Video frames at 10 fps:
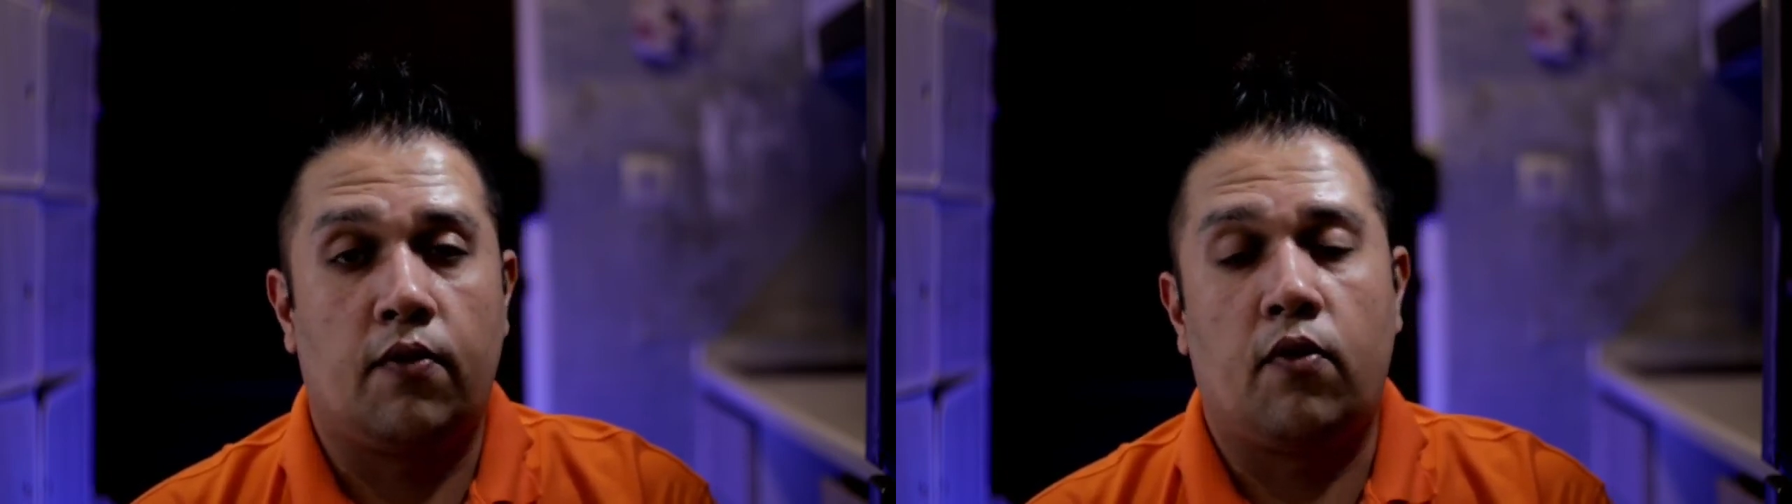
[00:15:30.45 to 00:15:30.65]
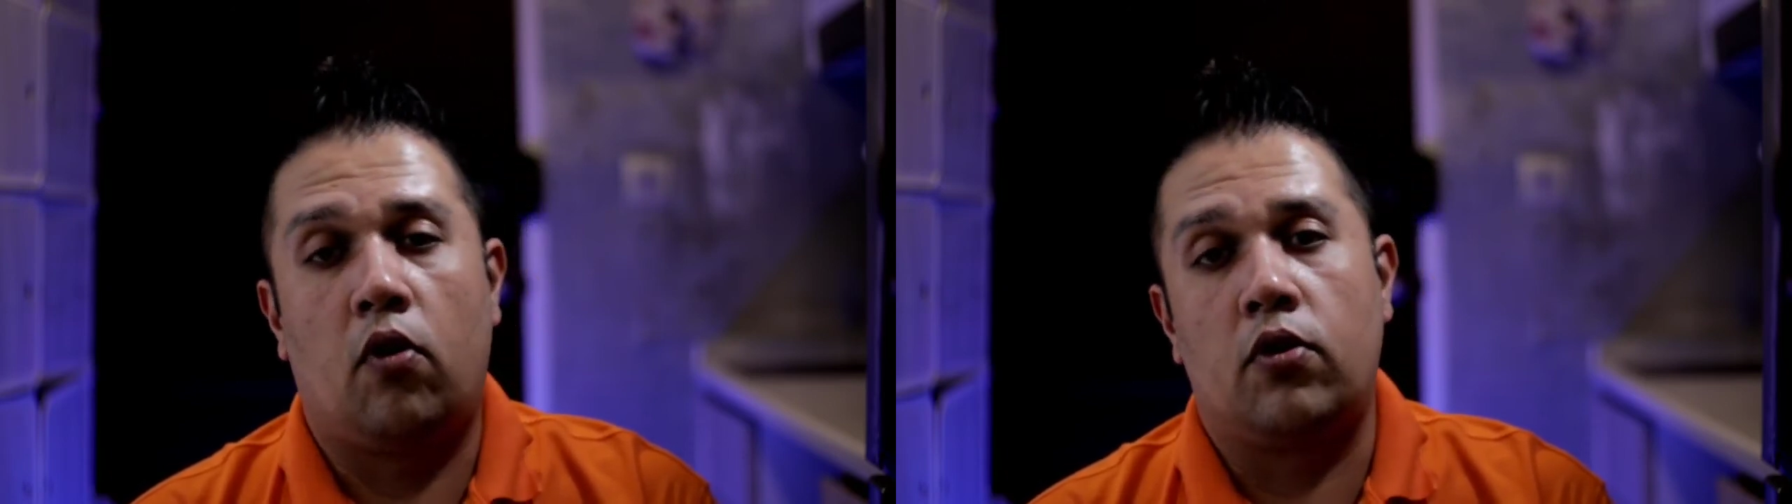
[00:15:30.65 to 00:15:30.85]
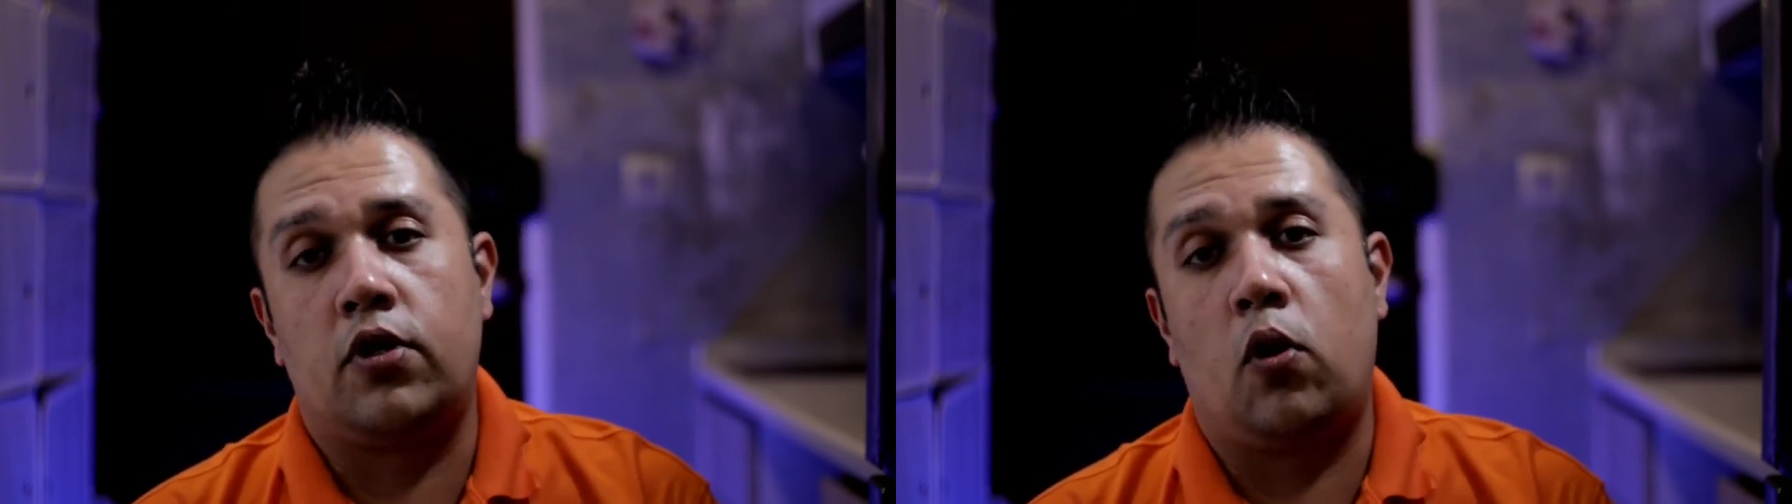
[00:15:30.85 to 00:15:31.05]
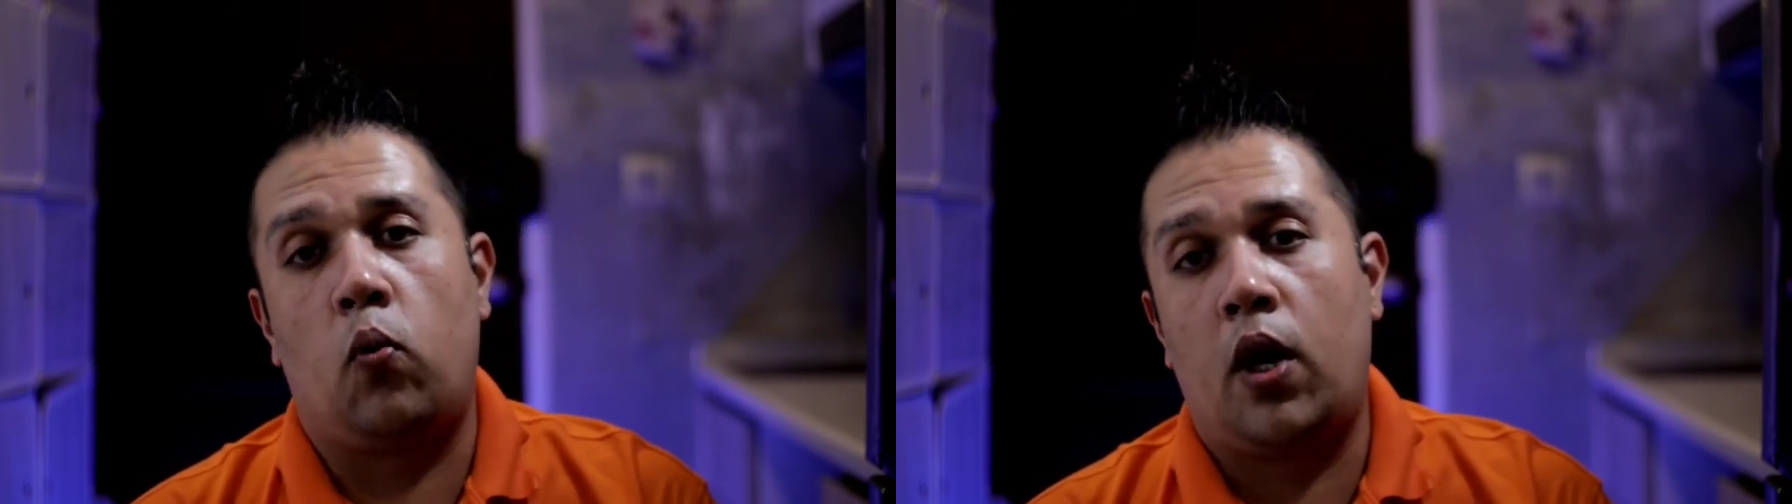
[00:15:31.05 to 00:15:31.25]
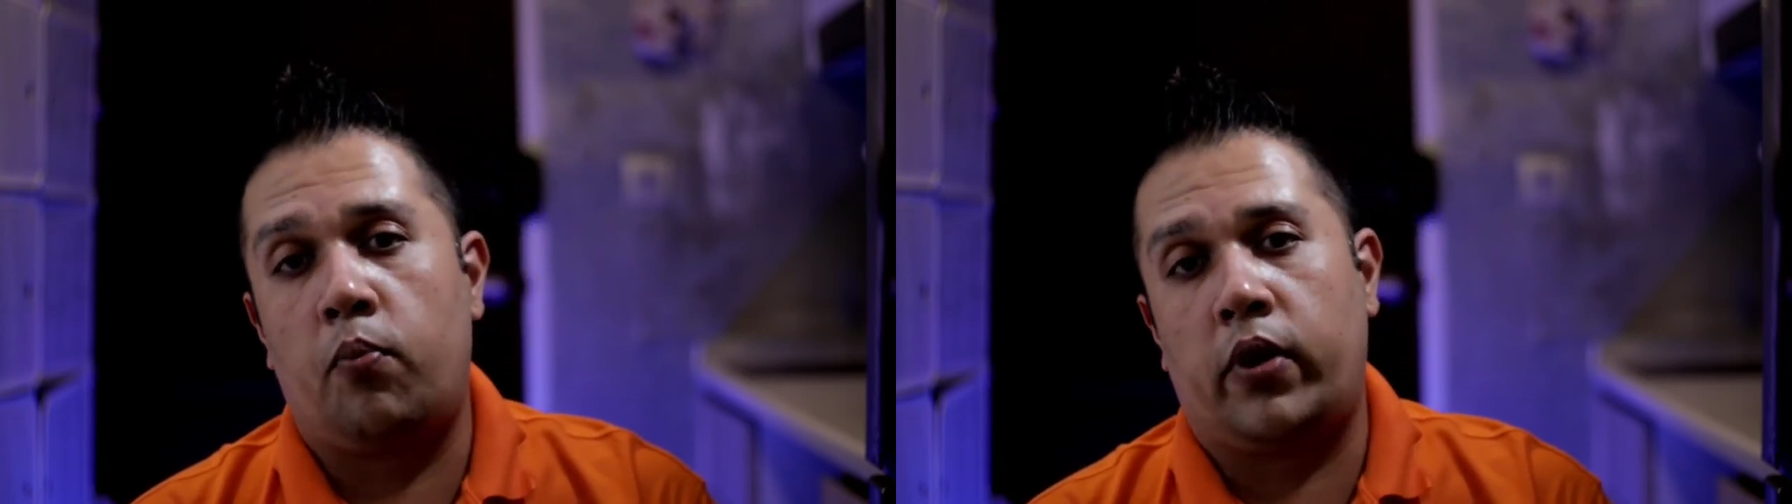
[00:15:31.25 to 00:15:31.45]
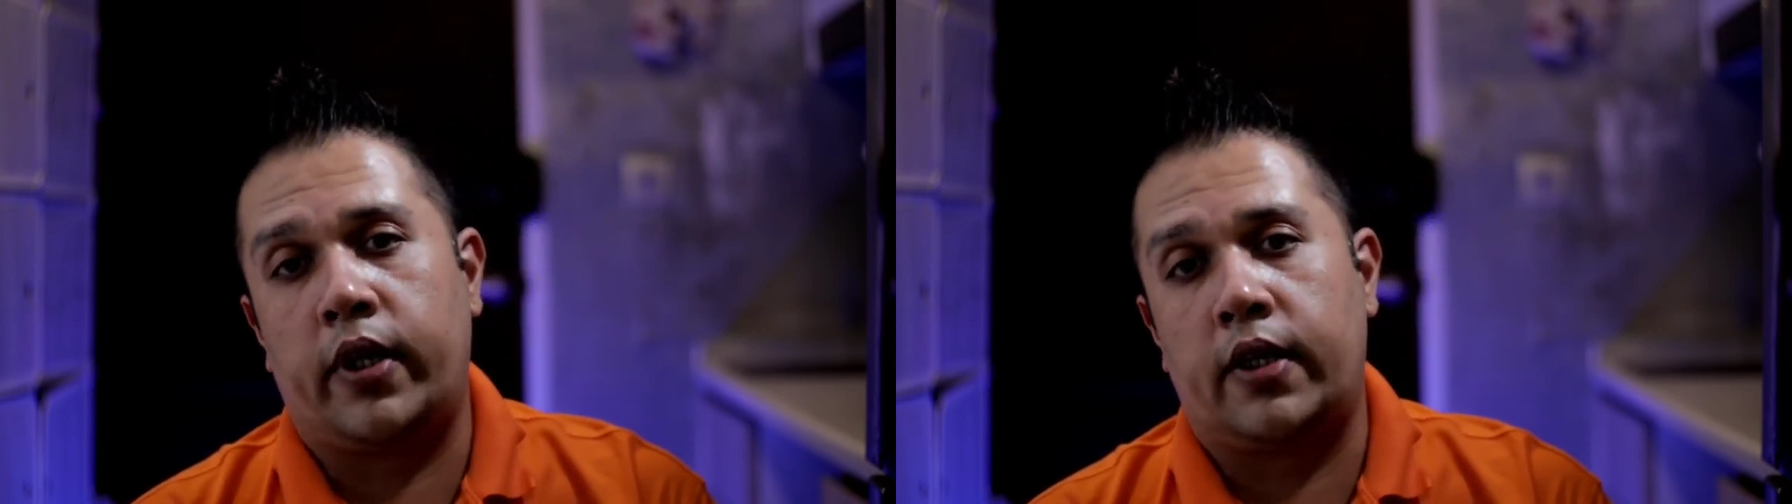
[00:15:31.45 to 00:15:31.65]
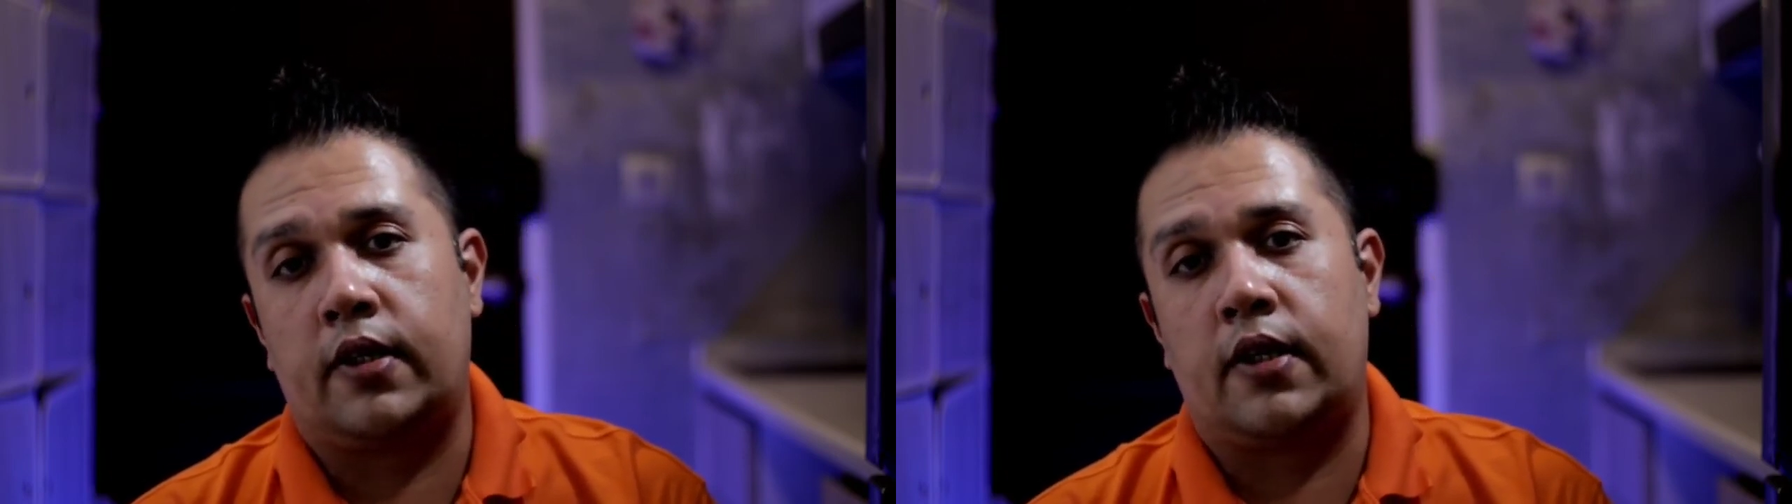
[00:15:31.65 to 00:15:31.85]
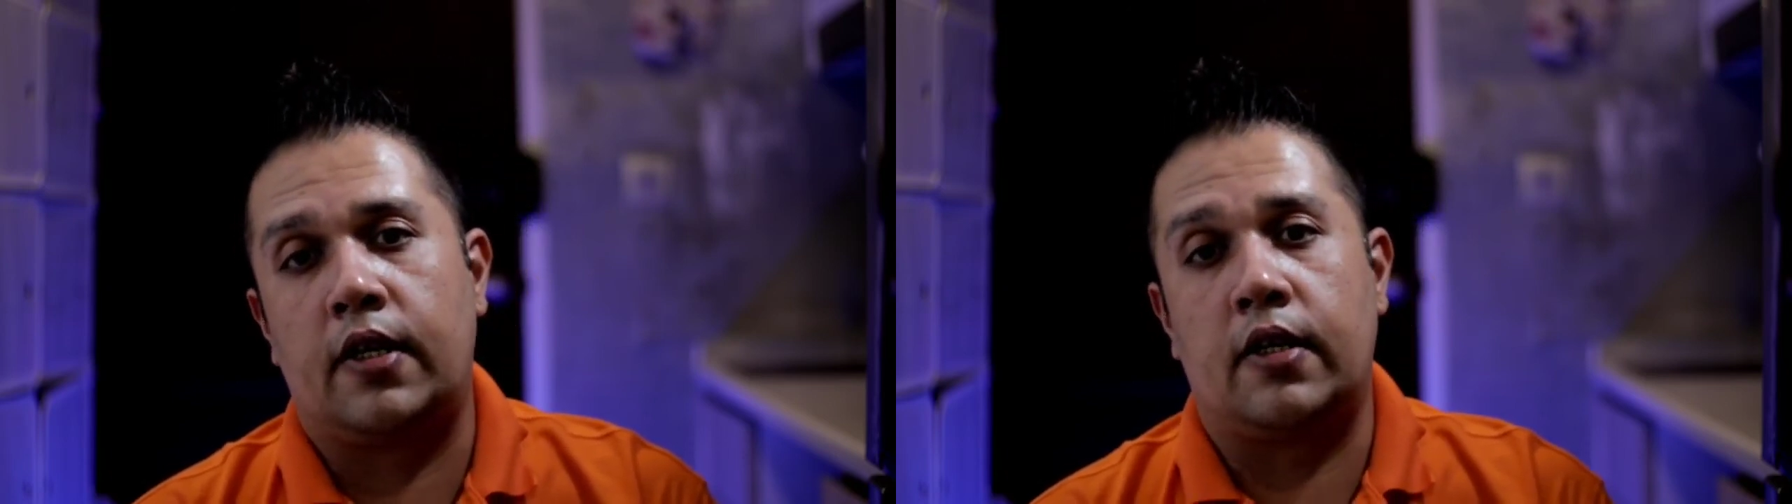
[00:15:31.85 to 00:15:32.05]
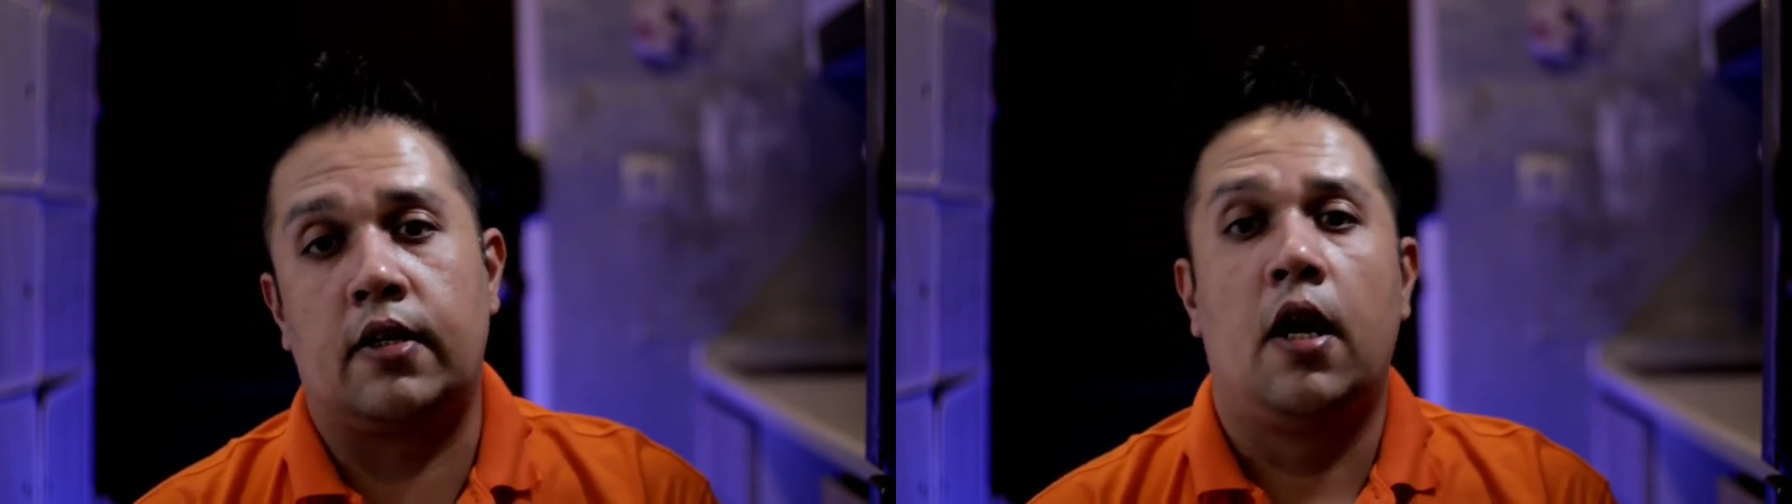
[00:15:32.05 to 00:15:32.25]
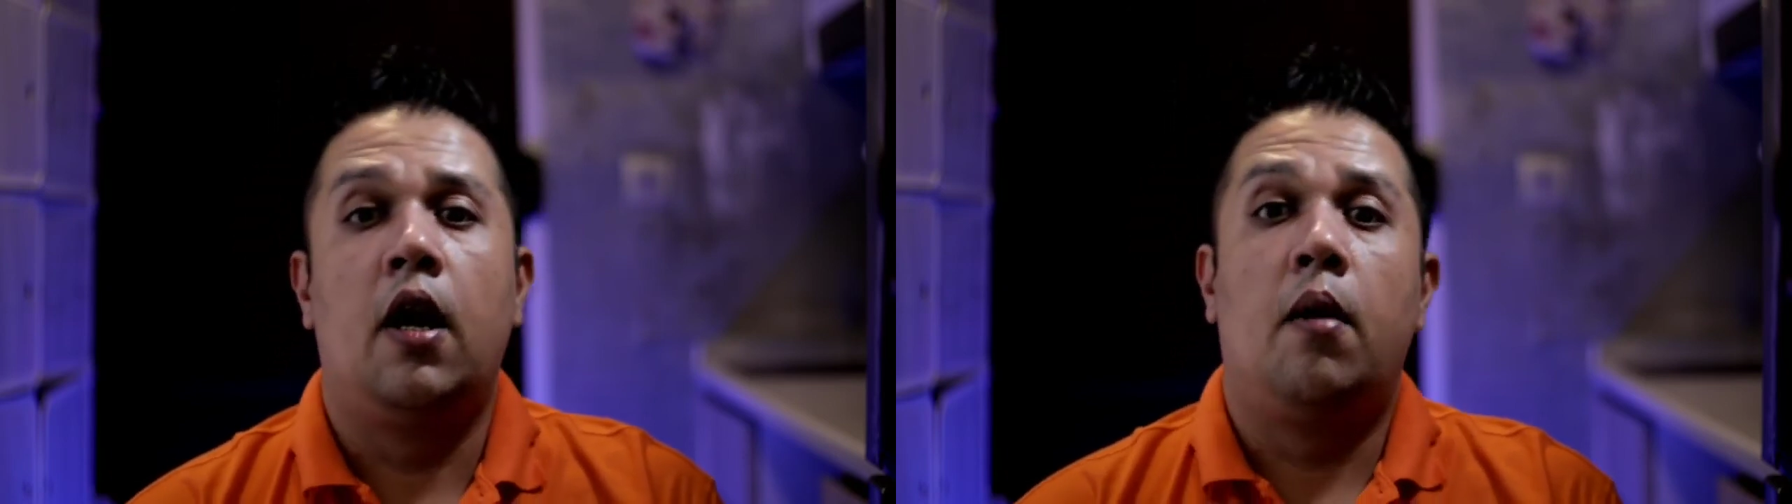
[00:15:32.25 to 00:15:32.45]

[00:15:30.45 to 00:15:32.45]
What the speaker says: of course, your workbook exercises.